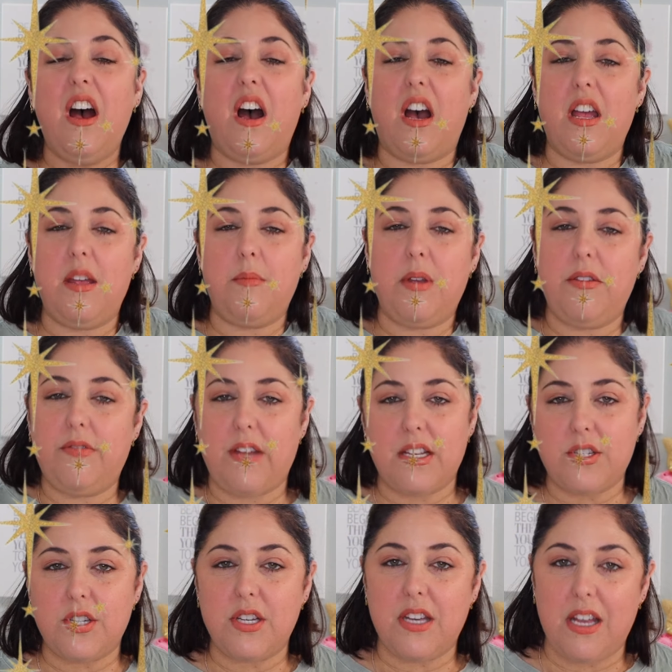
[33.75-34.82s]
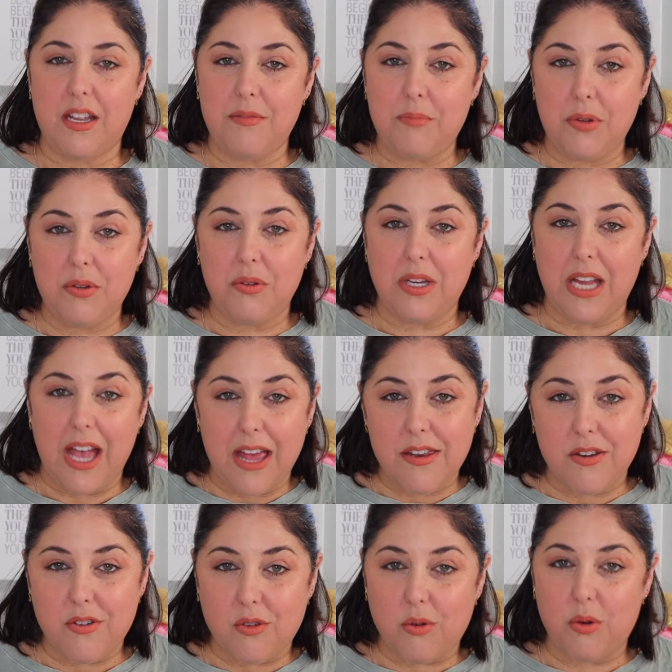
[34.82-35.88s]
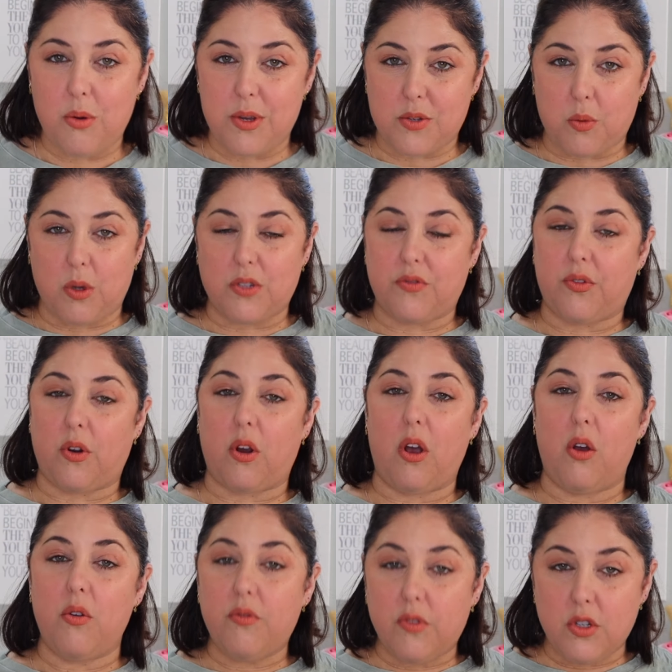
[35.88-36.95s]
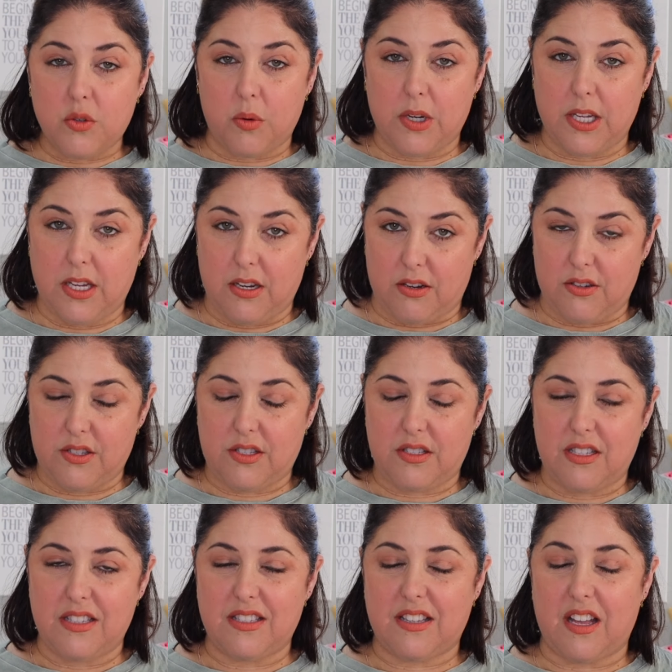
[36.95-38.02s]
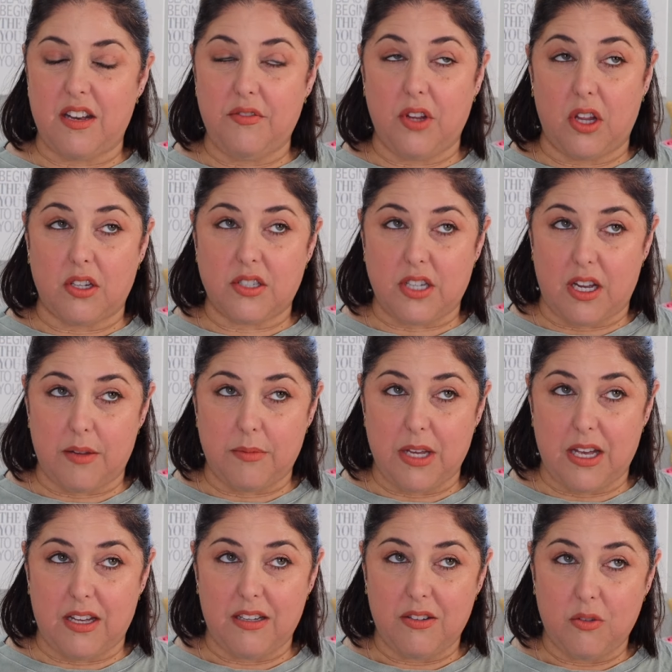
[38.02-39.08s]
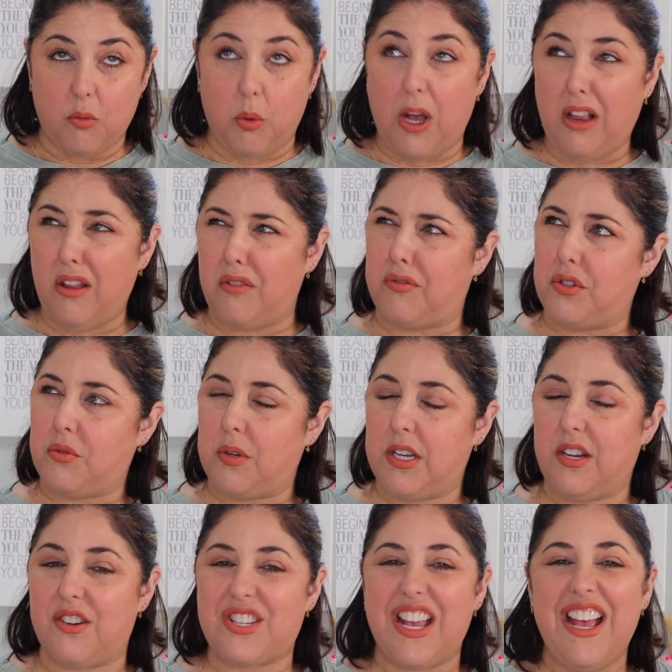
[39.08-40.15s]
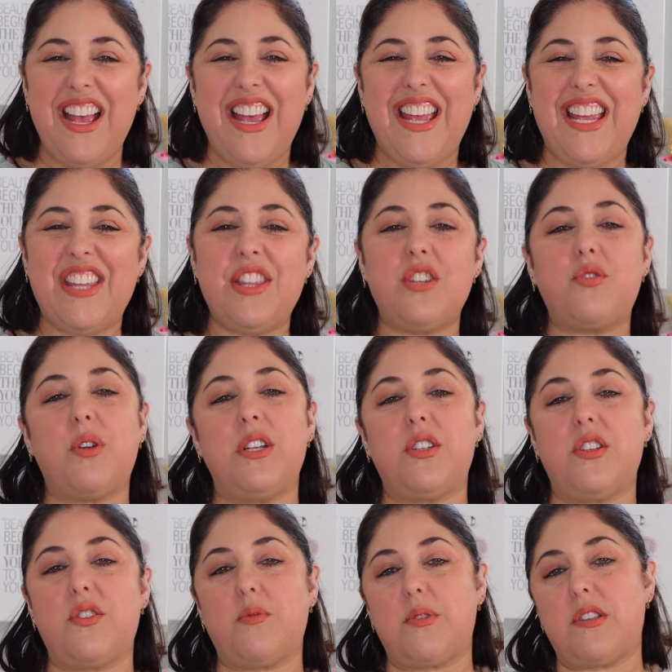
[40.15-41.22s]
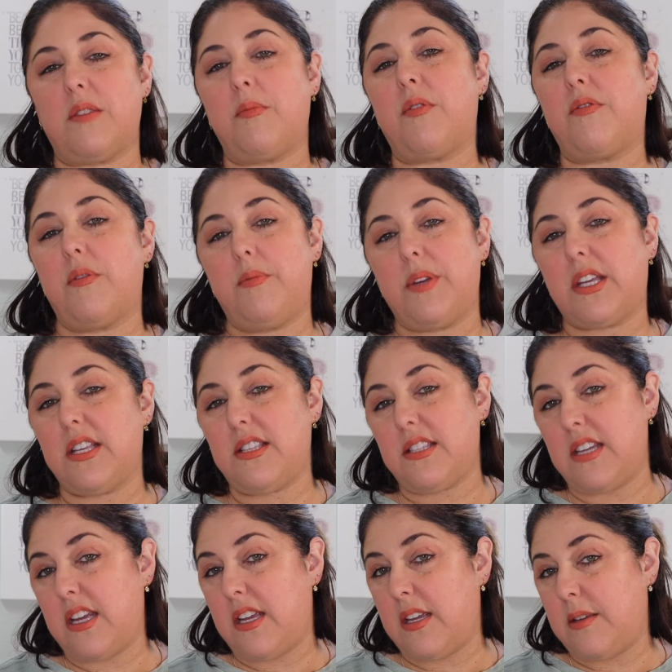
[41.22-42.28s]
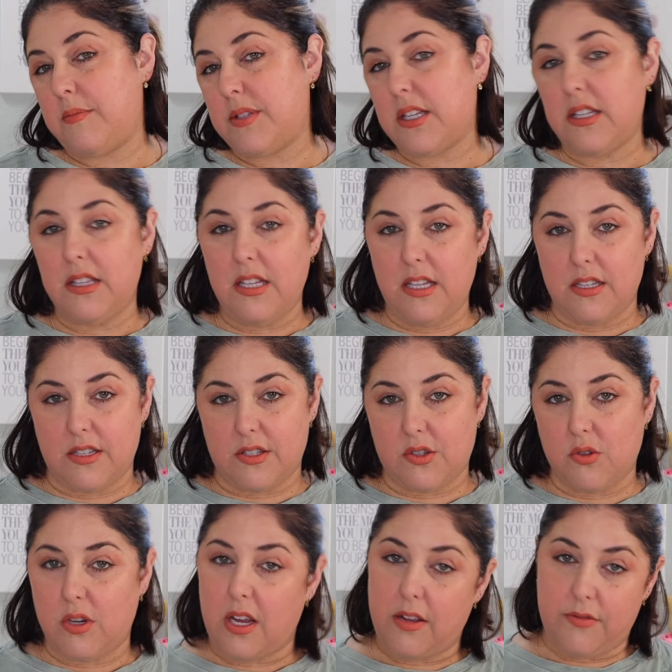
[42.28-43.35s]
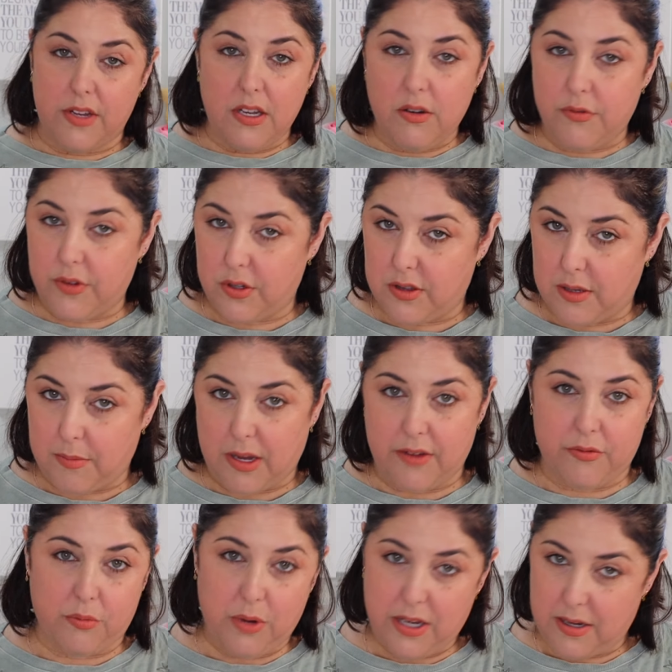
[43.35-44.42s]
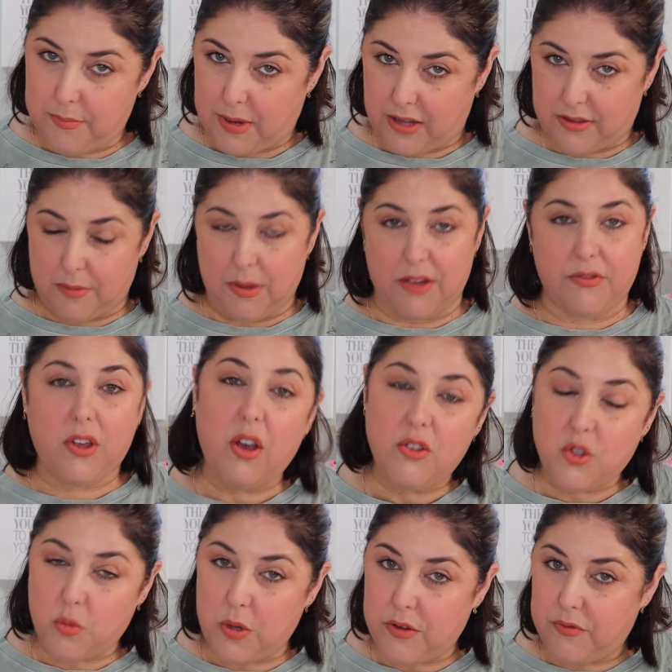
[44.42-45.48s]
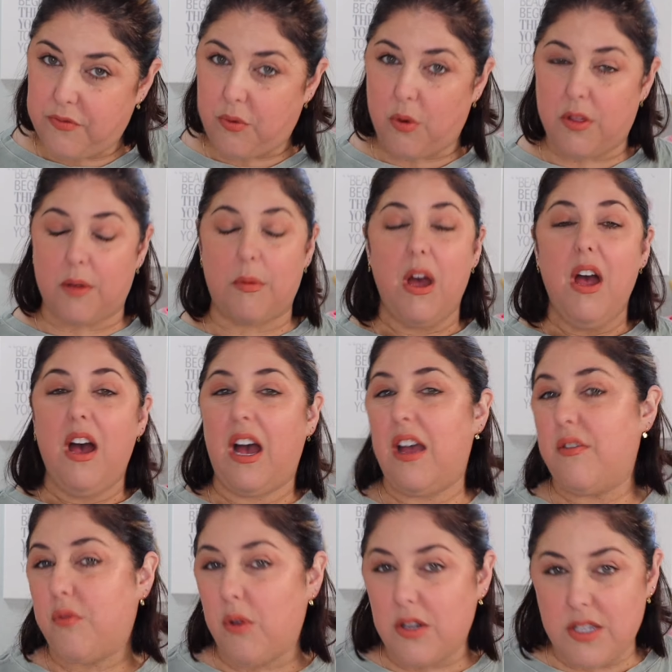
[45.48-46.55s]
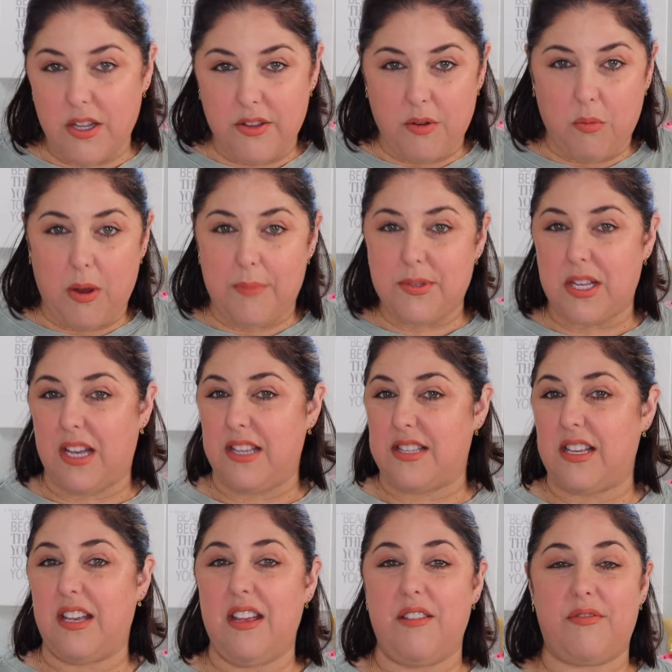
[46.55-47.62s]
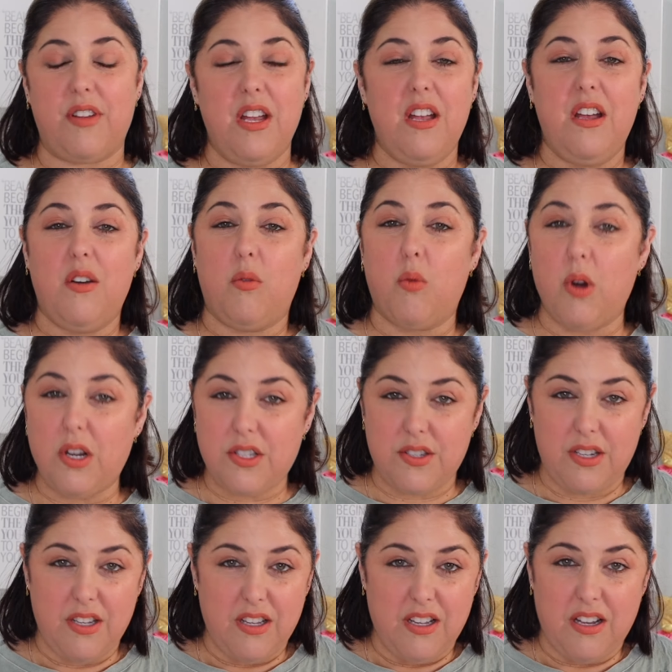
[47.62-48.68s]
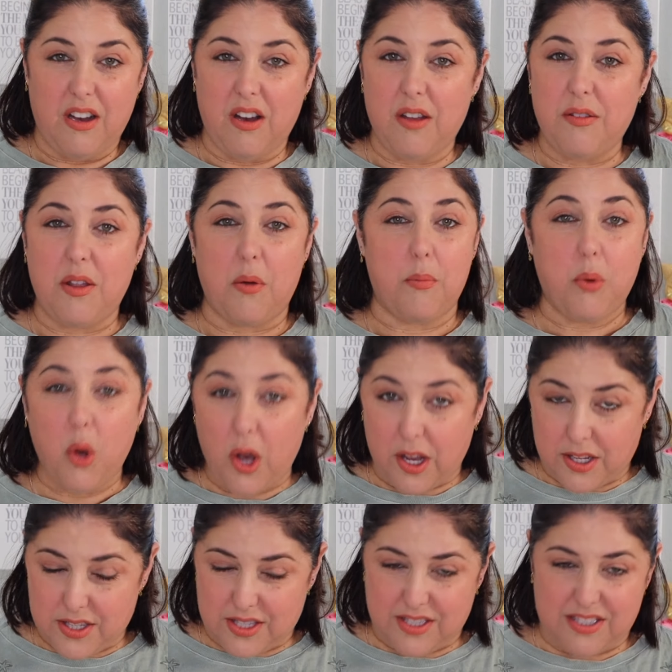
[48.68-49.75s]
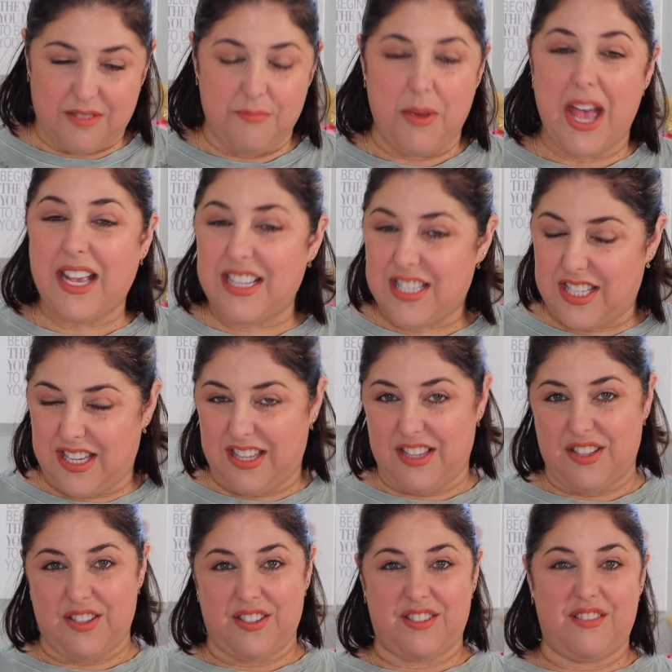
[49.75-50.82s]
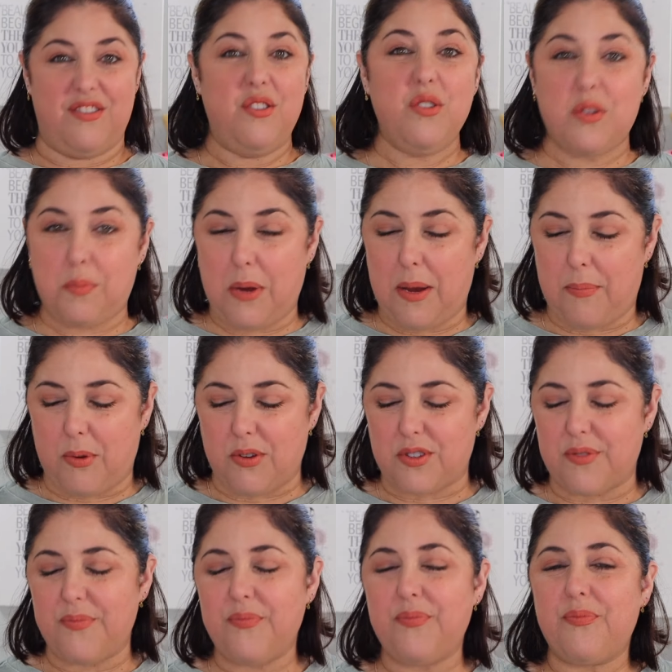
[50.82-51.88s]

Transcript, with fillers: I am a fashion and beauty editor who has worked for over 20 years. That's kind of a long time, yeah. Well over 20 years in the trenches with some of the biggest names in the industry. I have interviewed them, I have written about them, I have ghost written for them, I have worked on their websites, I have worked on their books, magazines, newspapers.